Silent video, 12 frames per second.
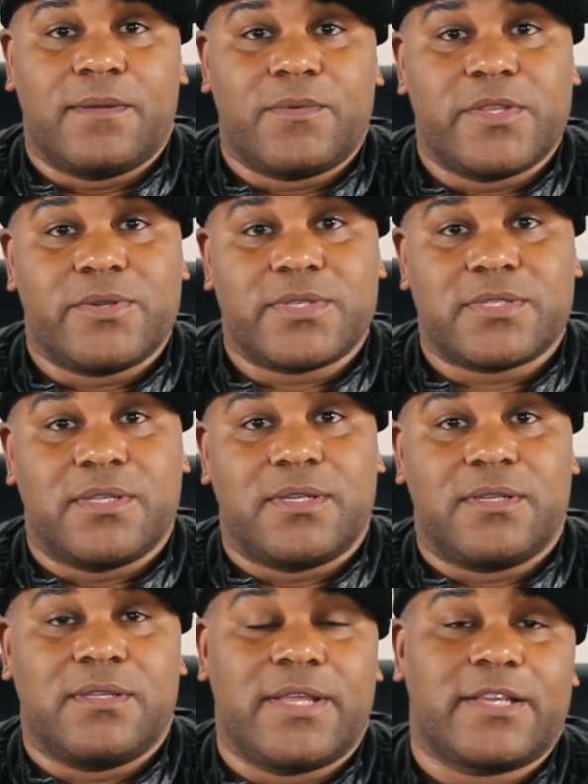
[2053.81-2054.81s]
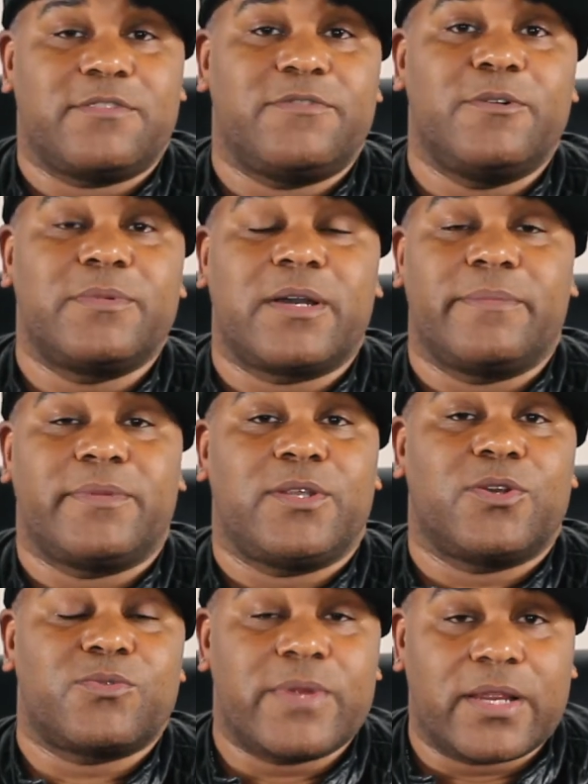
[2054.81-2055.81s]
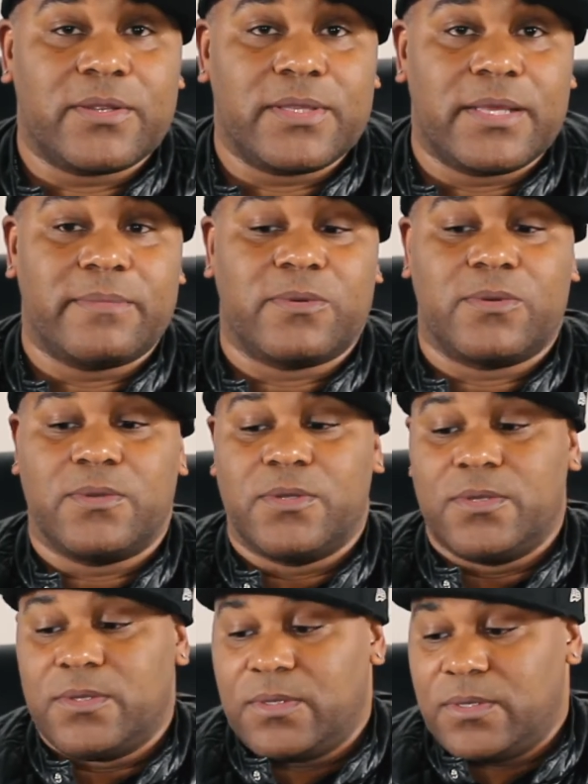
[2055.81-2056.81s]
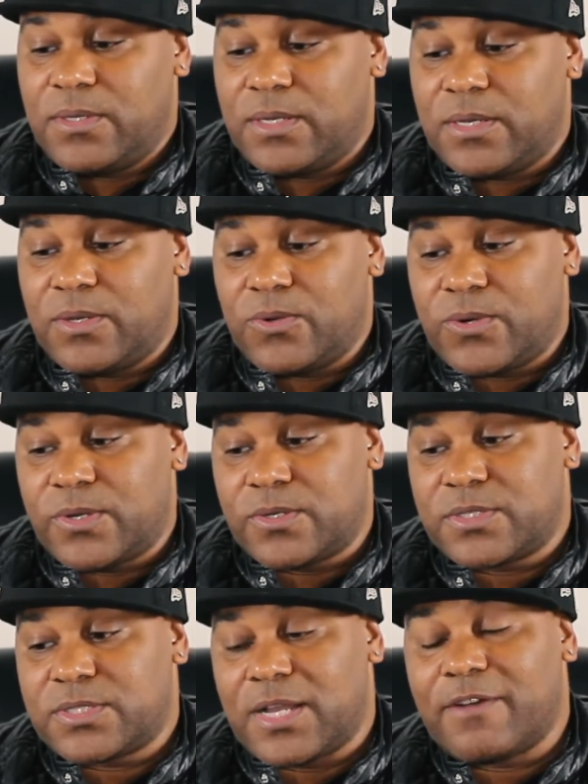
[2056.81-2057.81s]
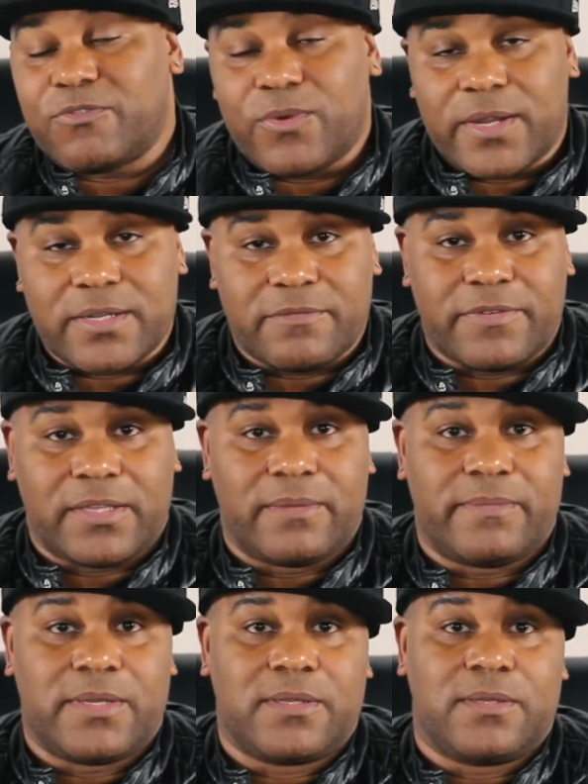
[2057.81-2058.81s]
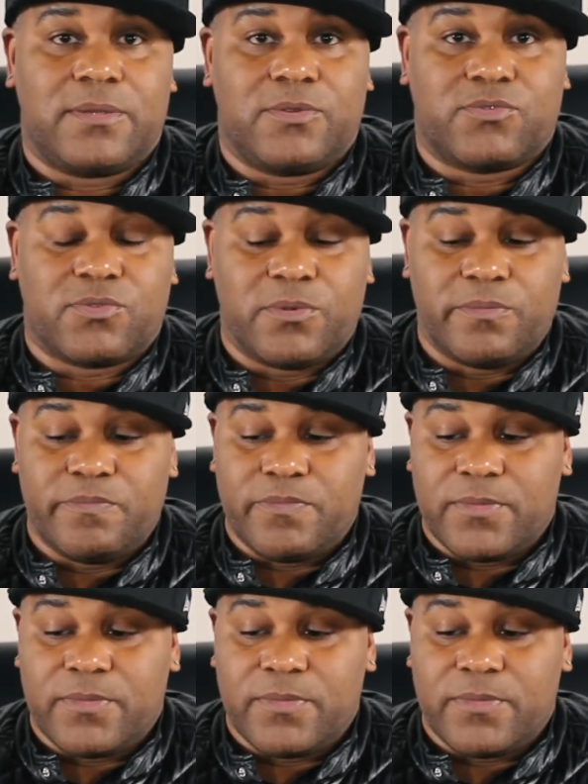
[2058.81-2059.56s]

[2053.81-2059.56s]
whether it's the next film company or record label, or software development group.